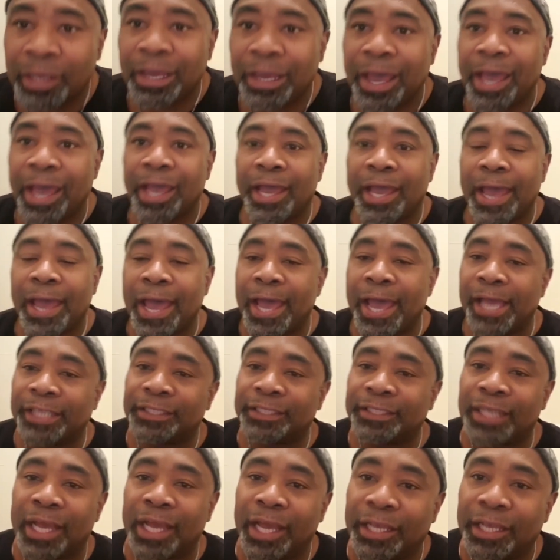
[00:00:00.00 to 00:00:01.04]

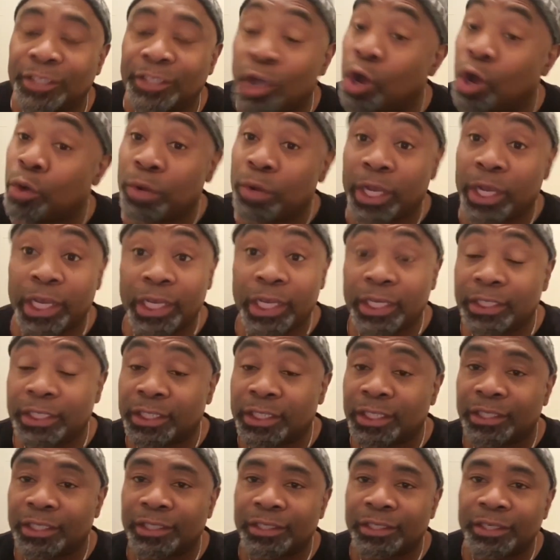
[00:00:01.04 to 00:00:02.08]
as as always,
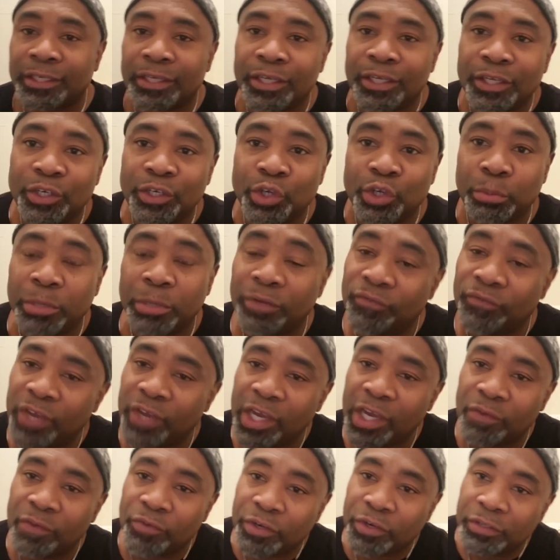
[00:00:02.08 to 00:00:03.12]
do me a
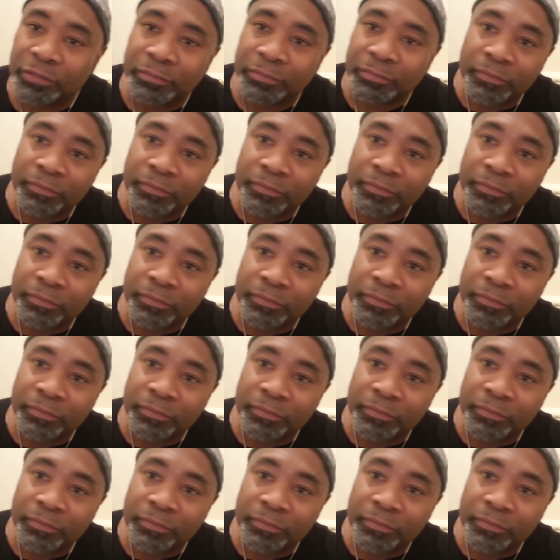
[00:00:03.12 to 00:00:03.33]
favor